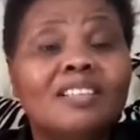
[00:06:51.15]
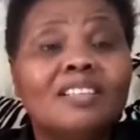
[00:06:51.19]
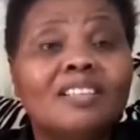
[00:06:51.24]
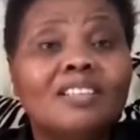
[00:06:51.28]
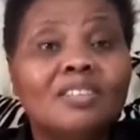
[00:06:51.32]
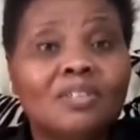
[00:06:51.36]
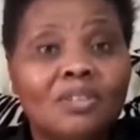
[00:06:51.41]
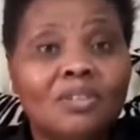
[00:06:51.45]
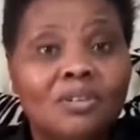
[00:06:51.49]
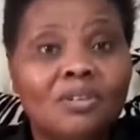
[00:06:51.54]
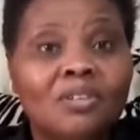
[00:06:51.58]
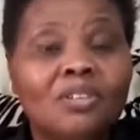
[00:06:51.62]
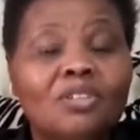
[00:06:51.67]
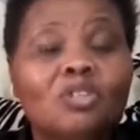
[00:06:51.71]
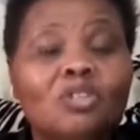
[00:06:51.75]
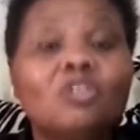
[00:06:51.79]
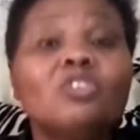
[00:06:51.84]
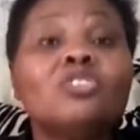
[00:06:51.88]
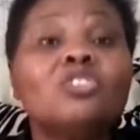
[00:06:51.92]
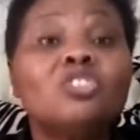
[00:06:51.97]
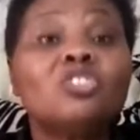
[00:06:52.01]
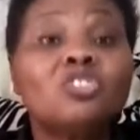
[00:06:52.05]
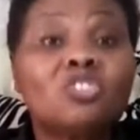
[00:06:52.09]
You know,
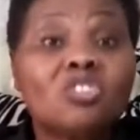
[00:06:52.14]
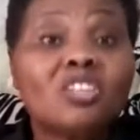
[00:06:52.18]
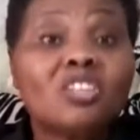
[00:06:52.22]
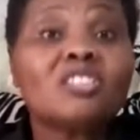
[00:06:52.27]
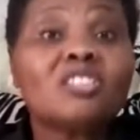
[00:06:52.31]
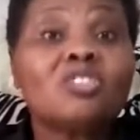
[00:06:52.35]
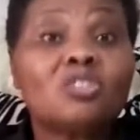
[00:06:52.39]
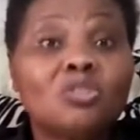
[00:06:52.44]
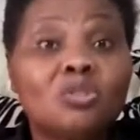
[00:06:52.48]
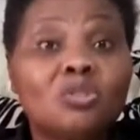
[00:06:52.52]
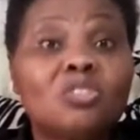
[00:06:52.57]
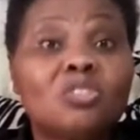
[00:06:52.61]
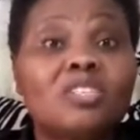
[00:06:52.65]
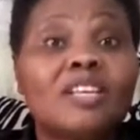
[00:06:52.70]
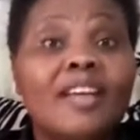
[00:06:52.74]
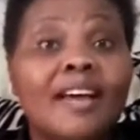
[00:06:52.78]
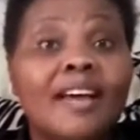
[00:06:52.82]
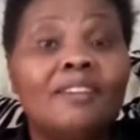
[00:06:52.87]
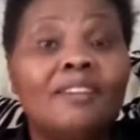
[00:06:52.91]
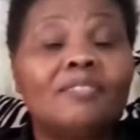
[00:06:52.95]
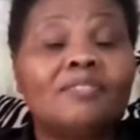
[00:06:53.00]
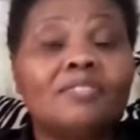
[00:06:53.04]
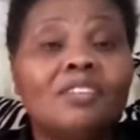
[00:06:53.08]
don't stress
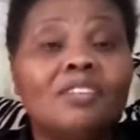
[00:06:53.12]
yourself.